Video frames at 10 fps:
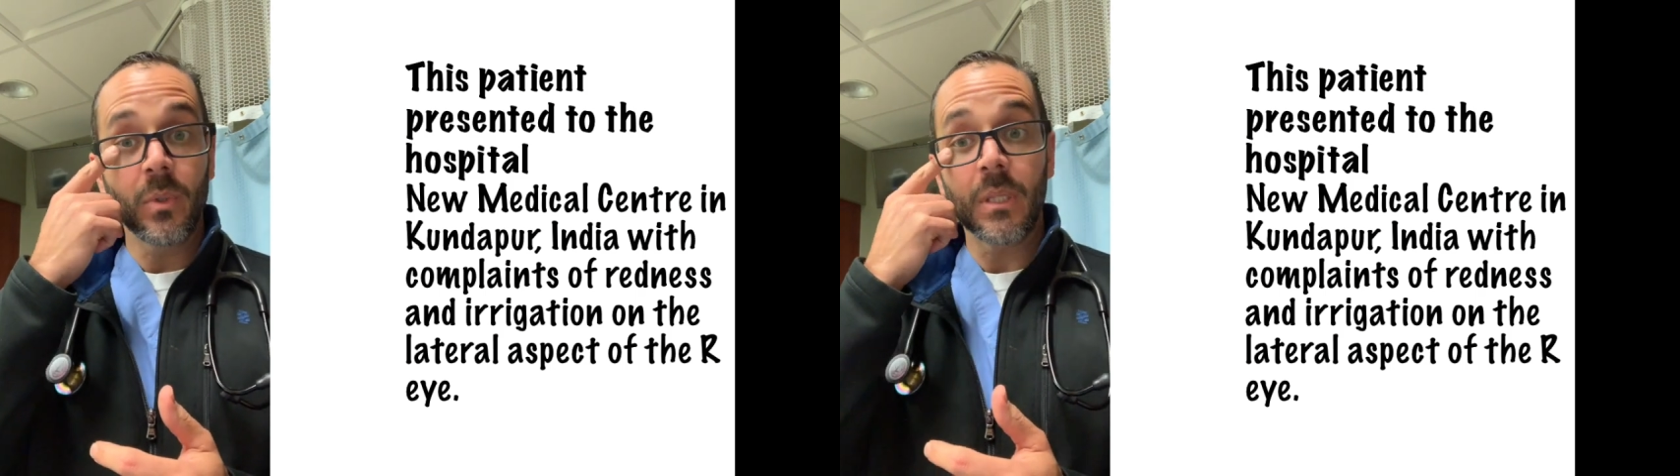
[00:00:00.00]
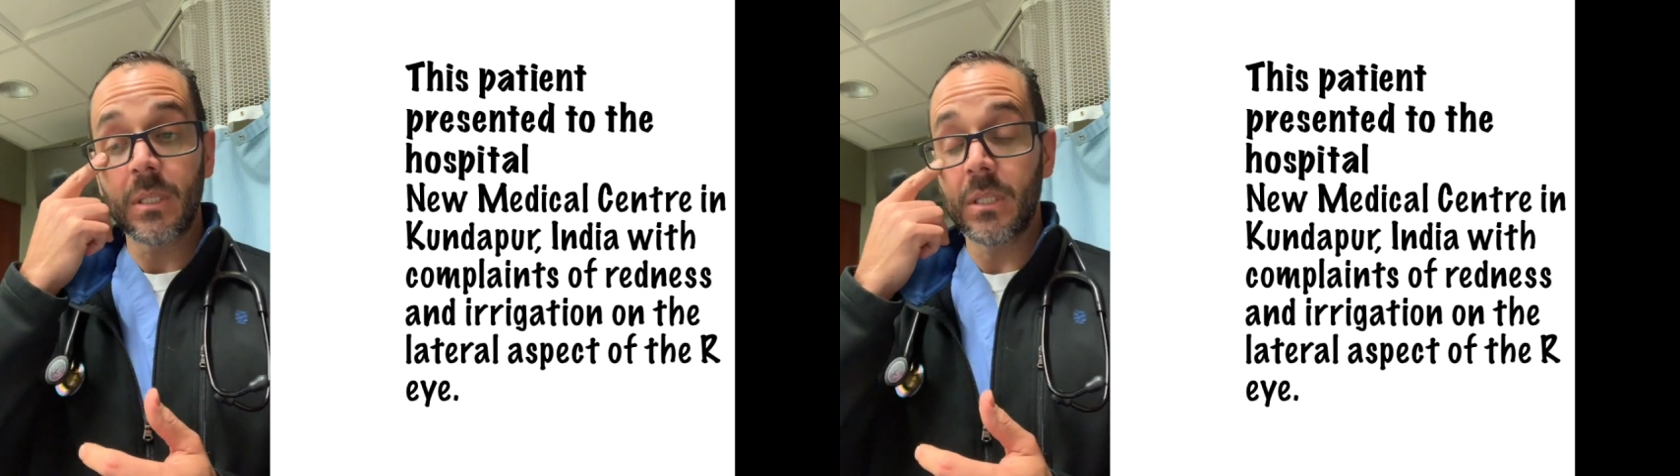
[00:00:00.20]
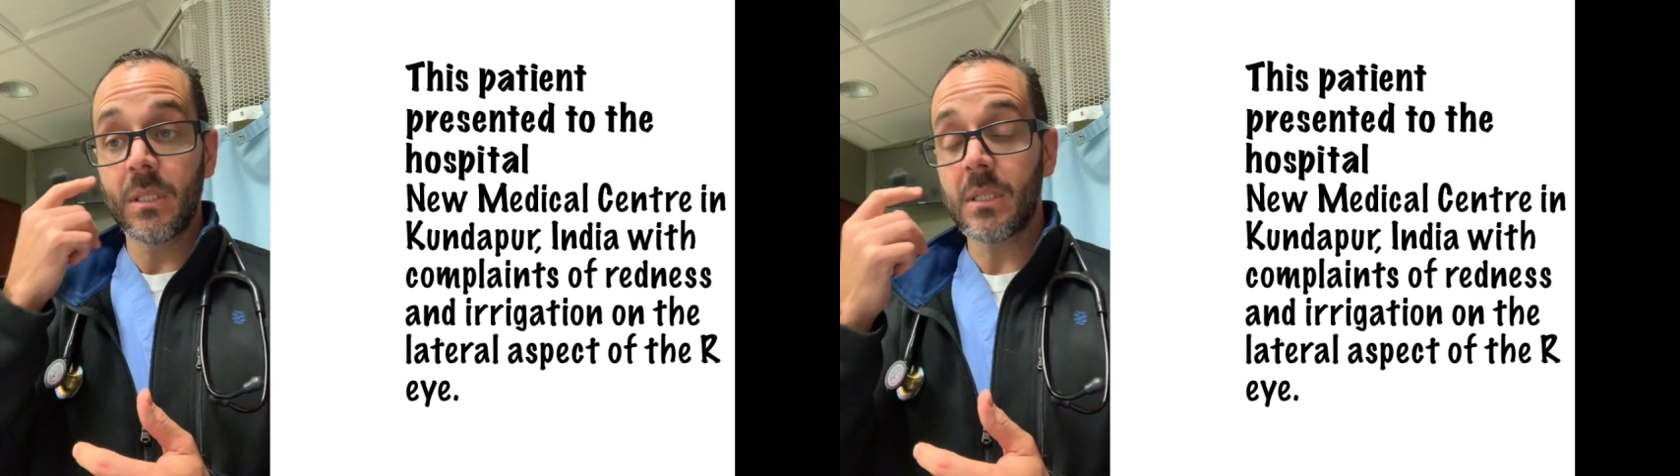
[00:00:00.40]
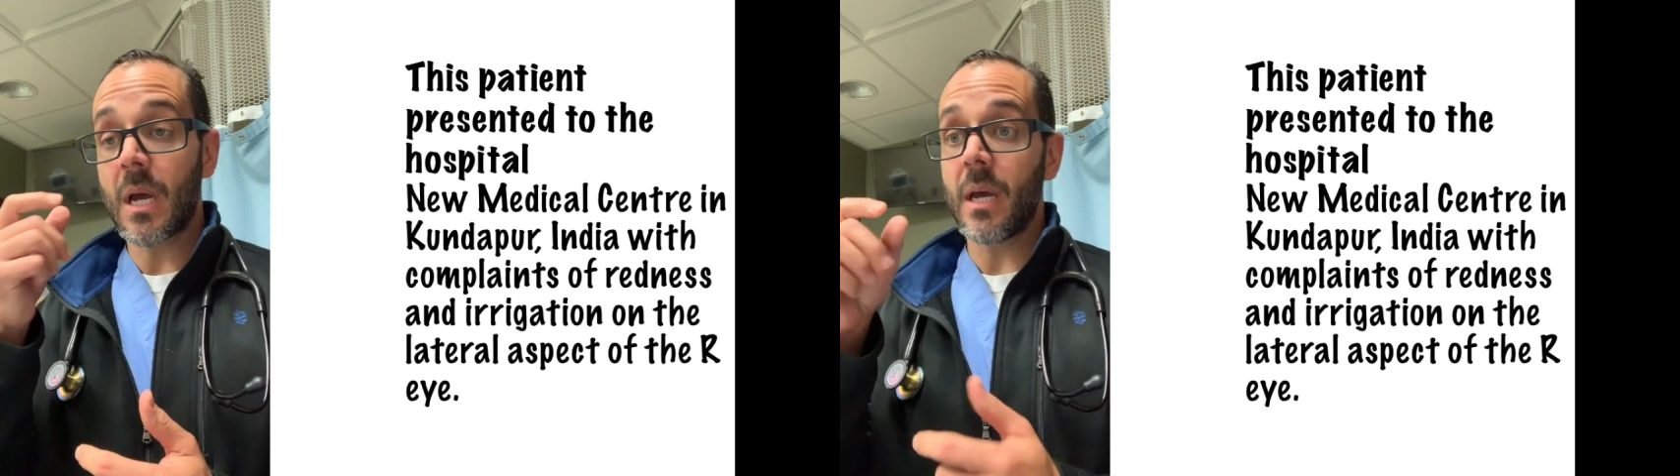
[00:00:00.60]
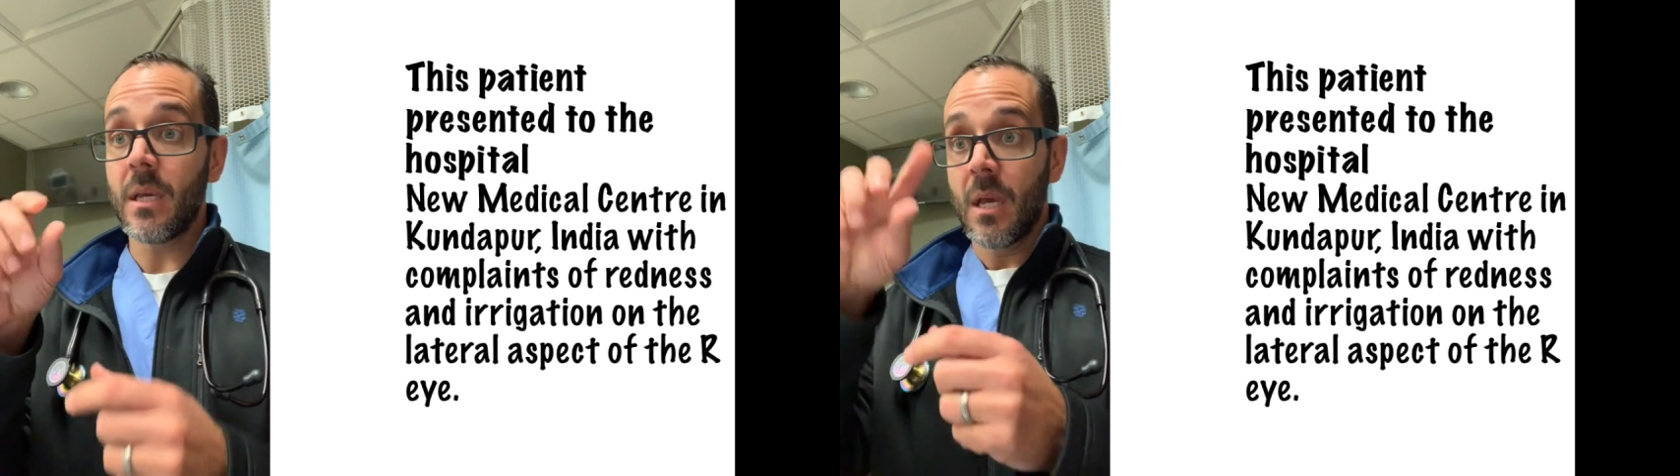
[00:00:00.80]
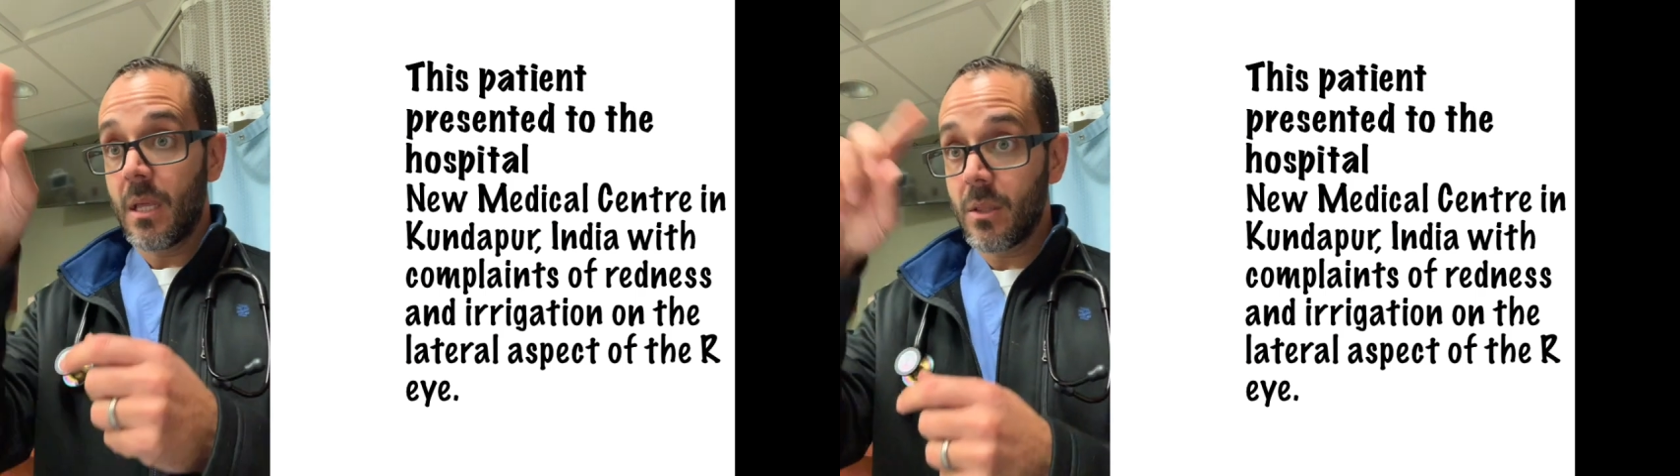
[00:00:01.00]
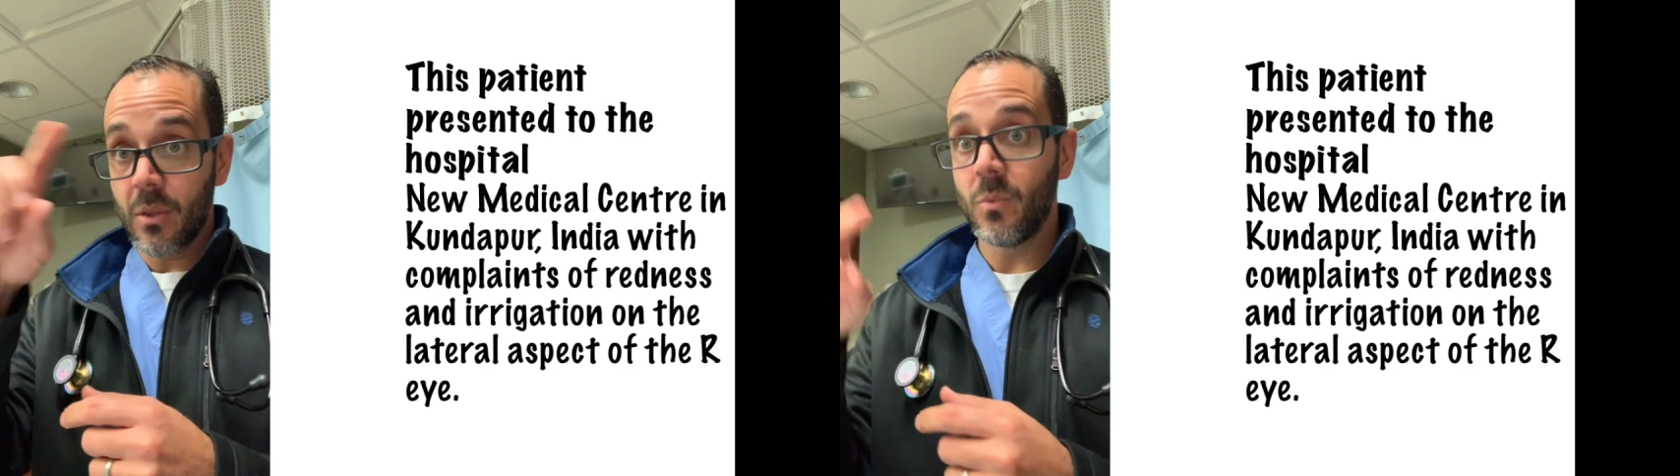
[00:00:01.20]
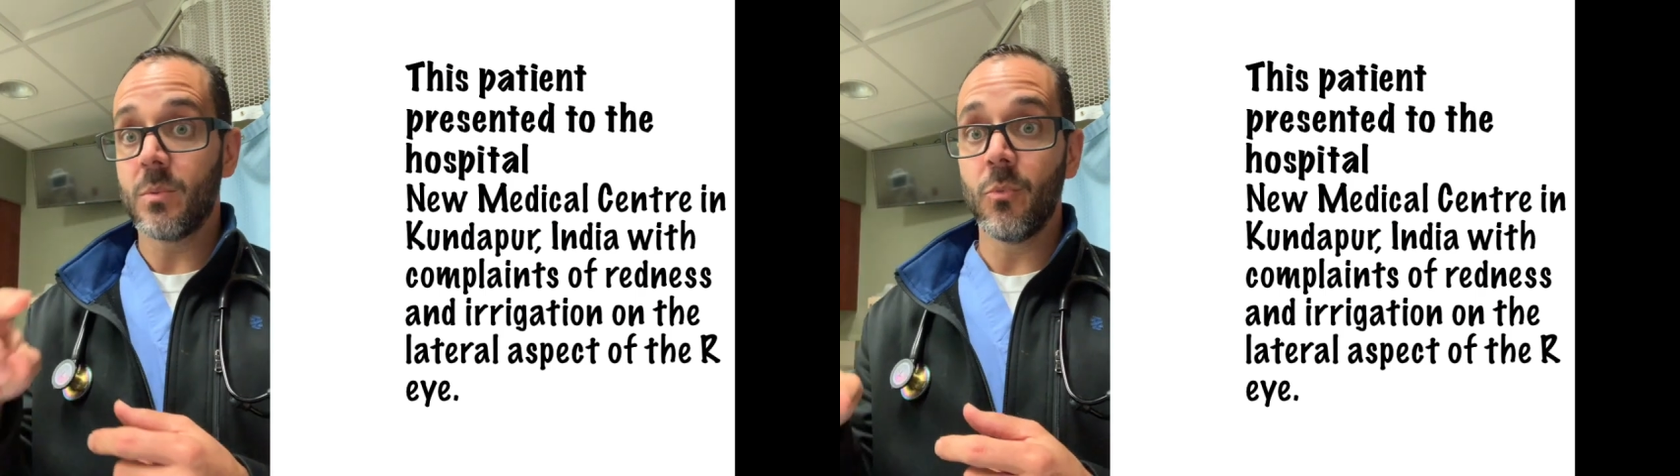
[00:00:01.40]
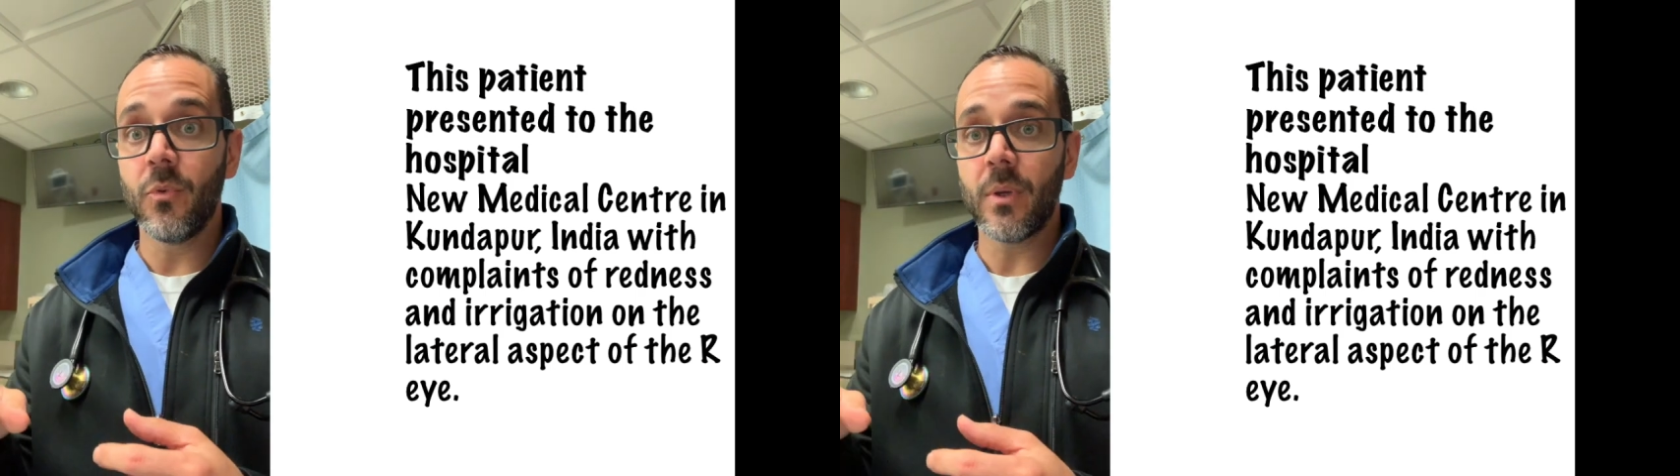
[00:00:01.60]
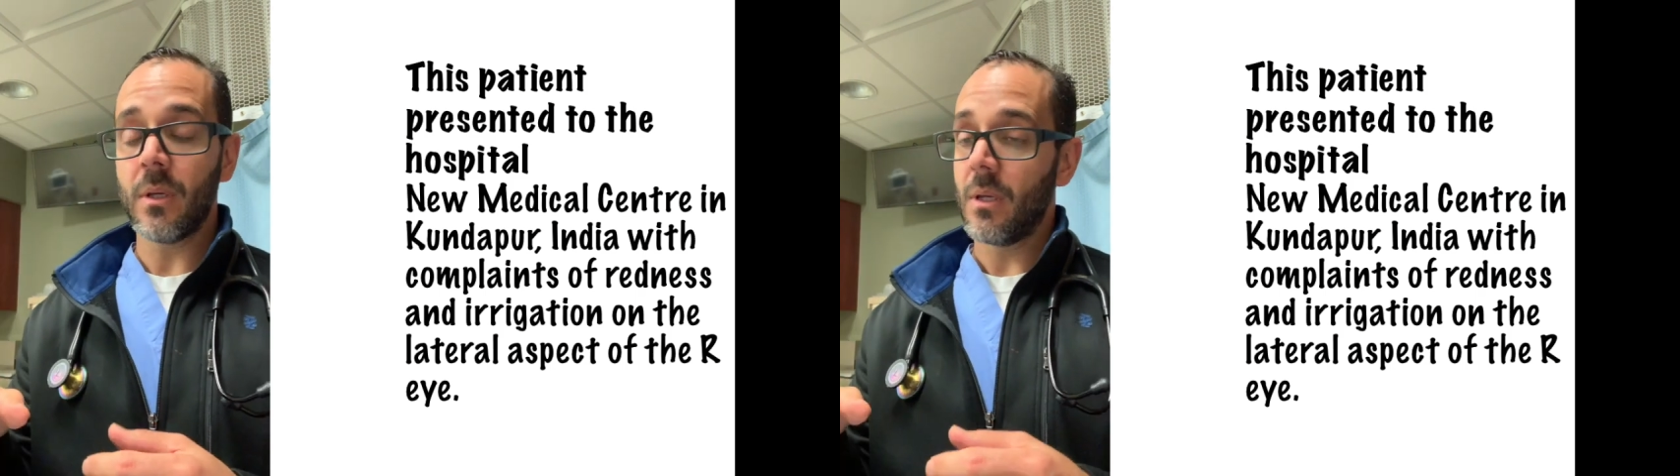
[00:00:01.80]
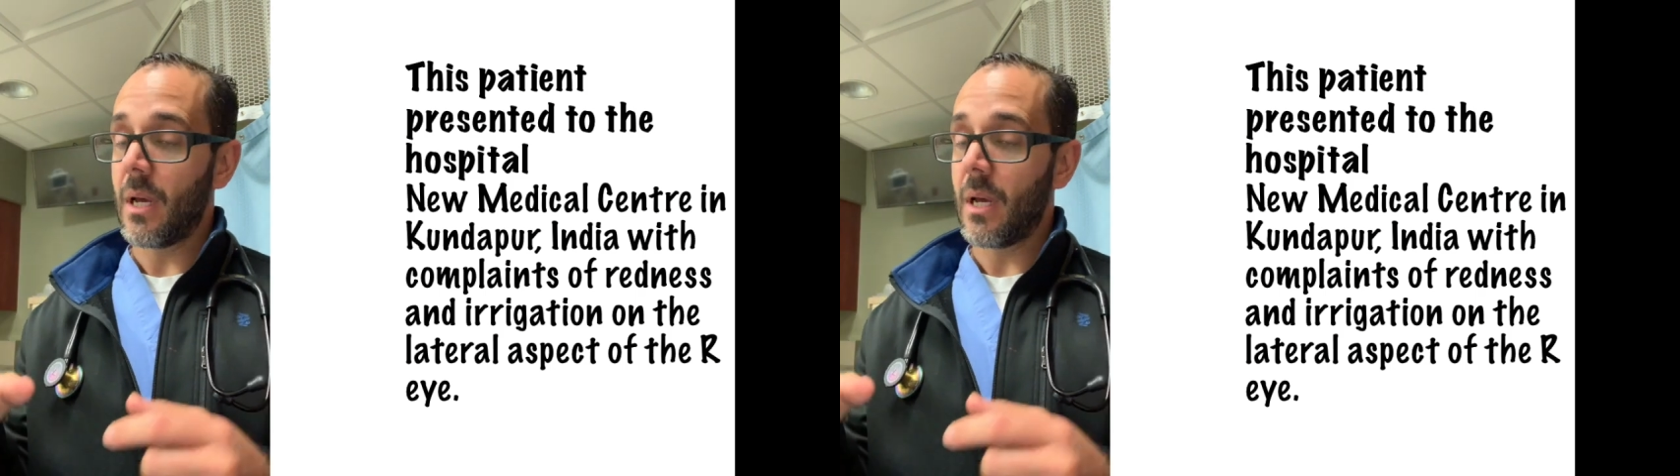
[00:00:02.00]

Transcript: with this in his eye and the thing was moving,